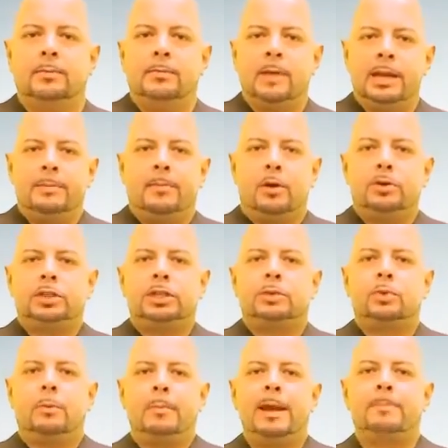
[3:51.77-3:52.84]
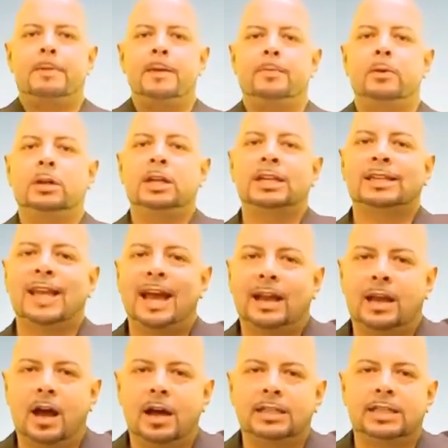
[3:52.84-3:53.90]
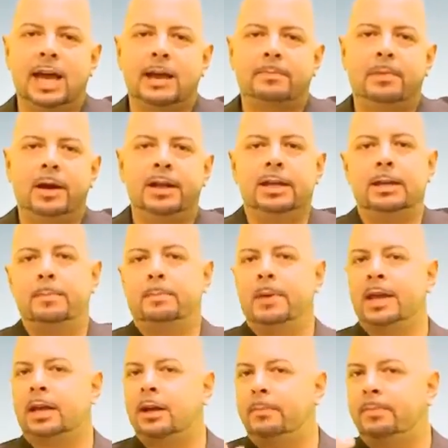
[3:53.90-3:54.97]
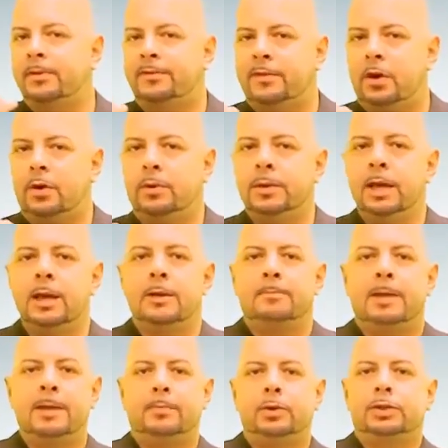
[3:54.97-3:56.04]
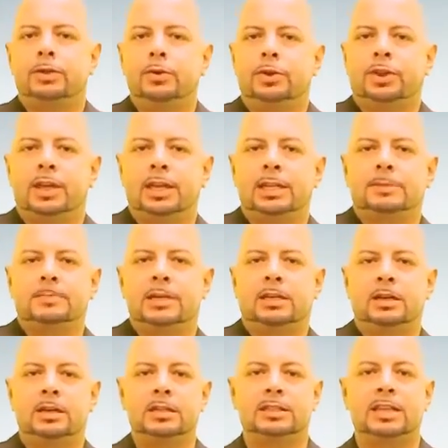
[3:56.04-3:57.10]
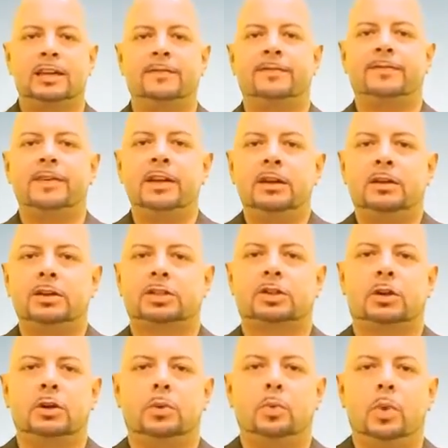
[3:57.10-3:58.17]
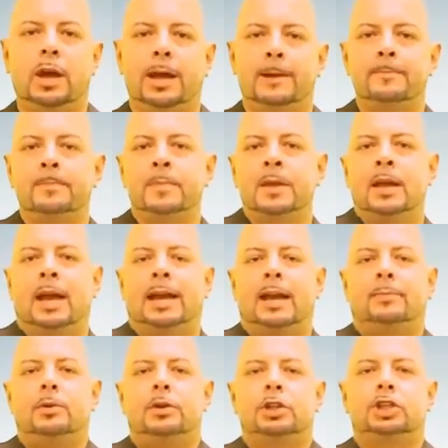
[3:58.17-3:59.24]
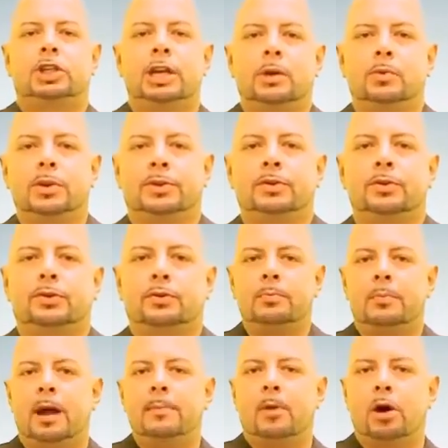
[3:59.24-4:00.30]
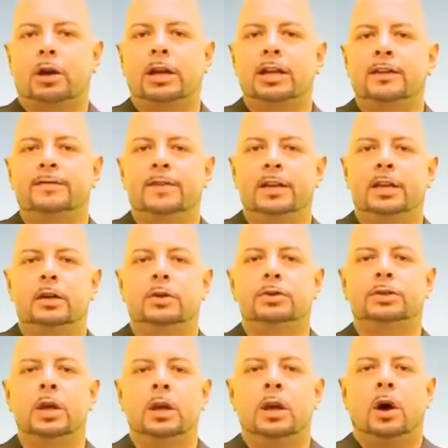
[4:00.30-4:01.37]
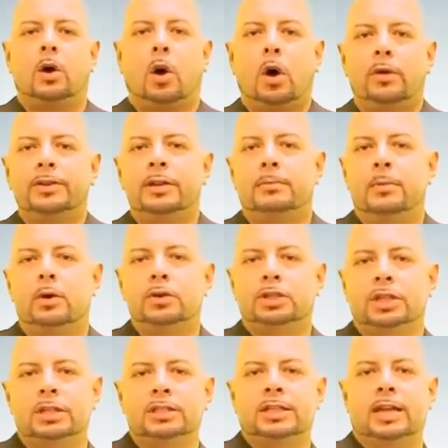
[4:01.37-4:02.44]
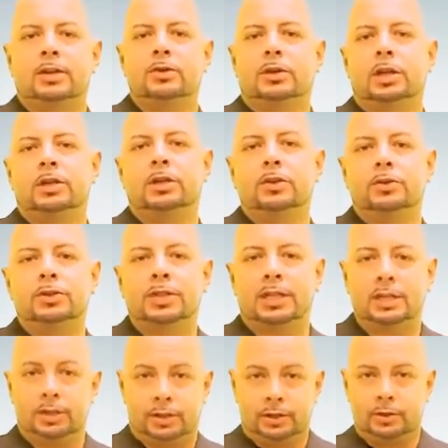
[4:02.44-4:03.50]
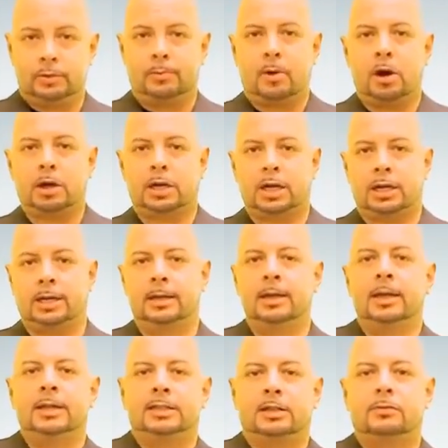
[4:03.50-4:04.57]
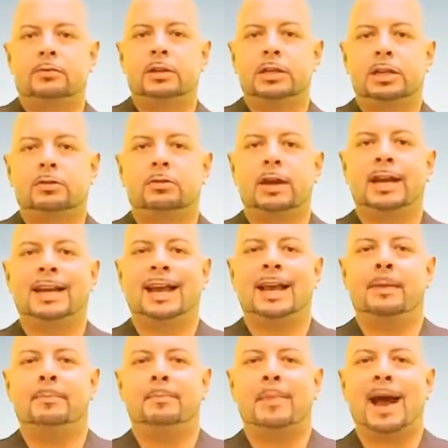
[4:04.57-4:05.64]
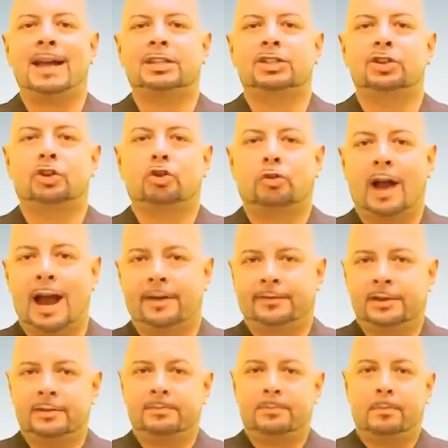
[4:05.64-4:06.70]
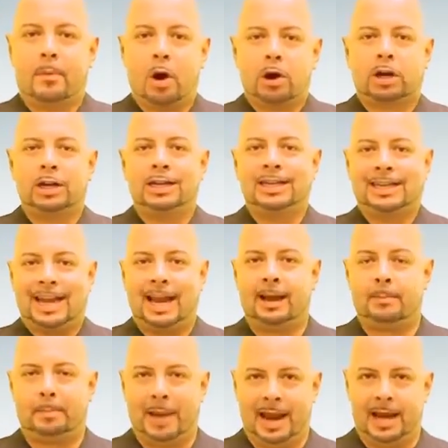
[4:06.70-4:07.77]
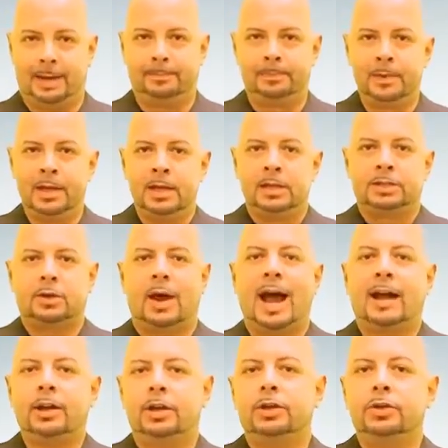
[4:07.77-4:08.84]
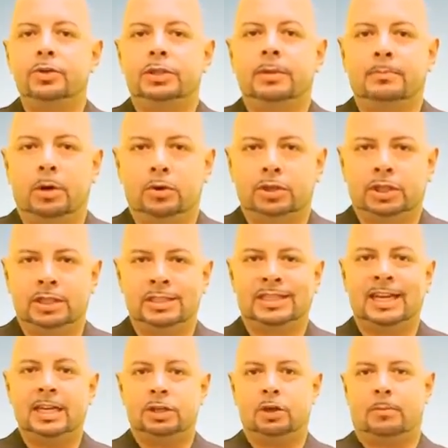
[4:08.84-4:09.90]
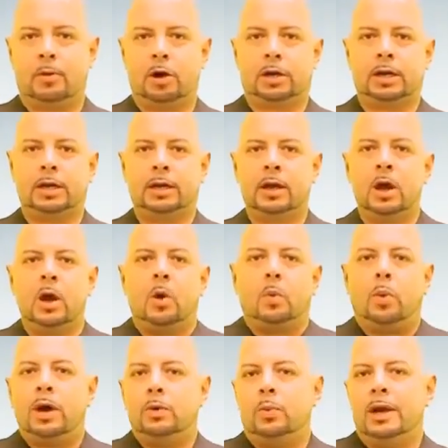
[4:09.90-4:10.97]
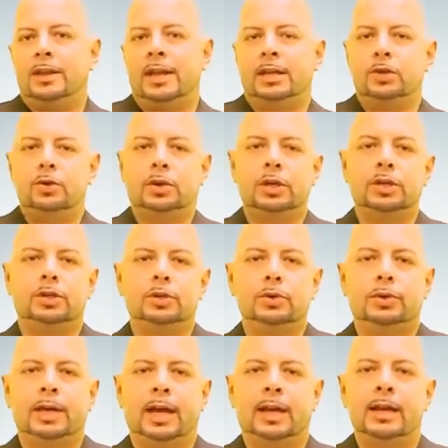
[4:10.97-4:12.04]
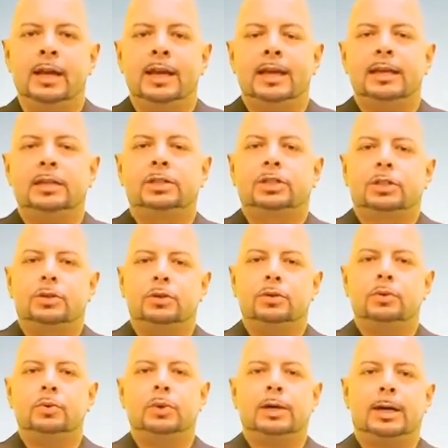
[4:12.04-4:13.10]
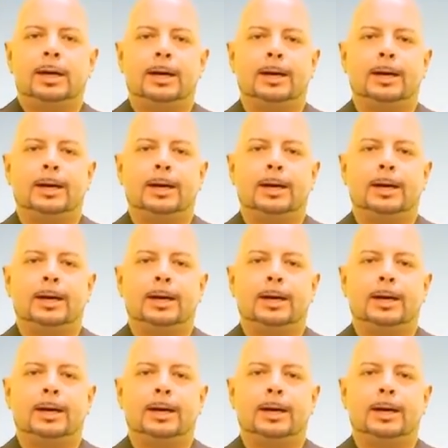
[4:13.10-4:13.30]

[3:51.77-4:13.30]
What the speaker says: Emotions will make people click that contact button and pick up the phone. People do things because they feel a certain way. And I'm going to share with you my marketing videos all the emotions that you can use into your marketing to really create a master crafted marketing campaign. So how do you use emotions in your marketing? One way that you can do that is to